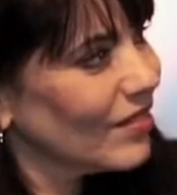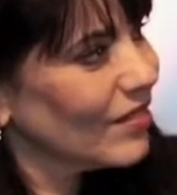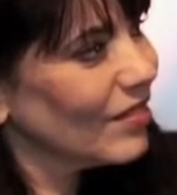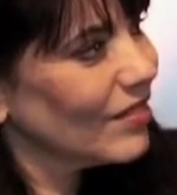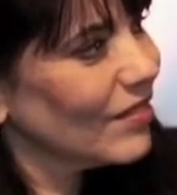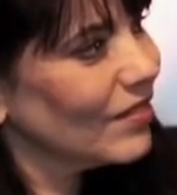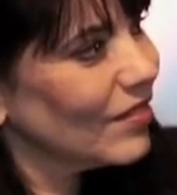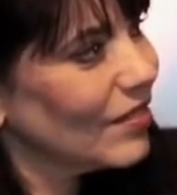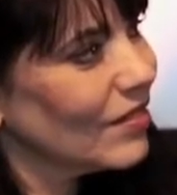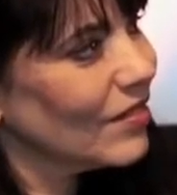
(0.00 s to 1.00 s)

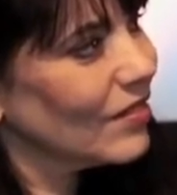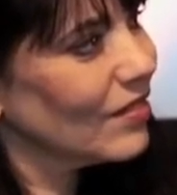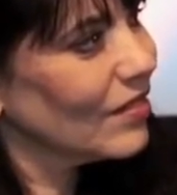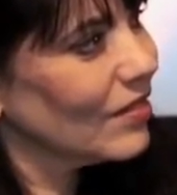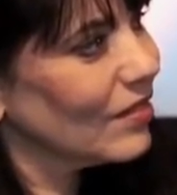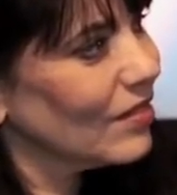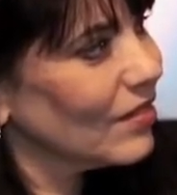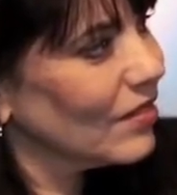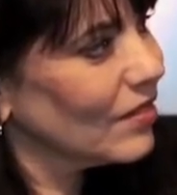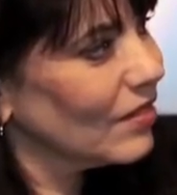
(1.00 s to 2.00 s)

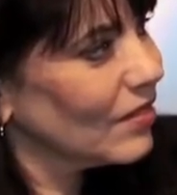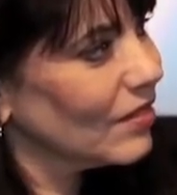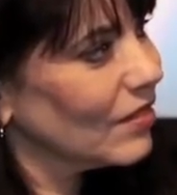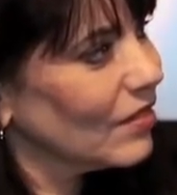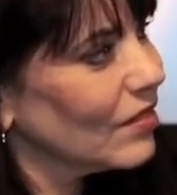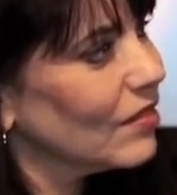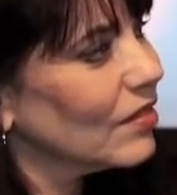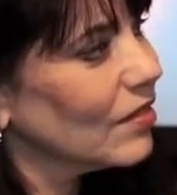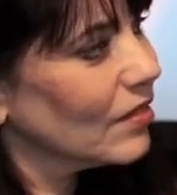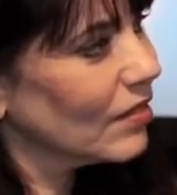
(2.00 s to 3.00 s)

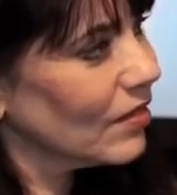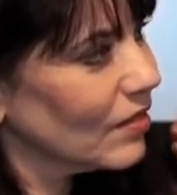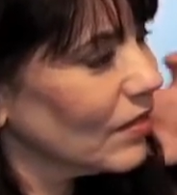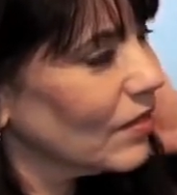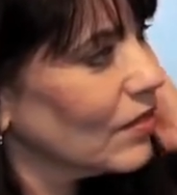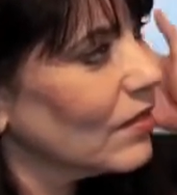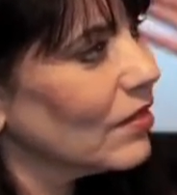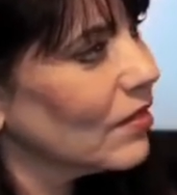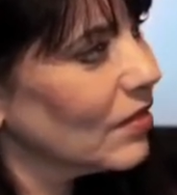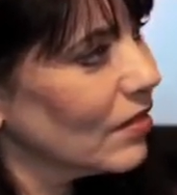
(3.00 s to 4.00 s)
(not speaking)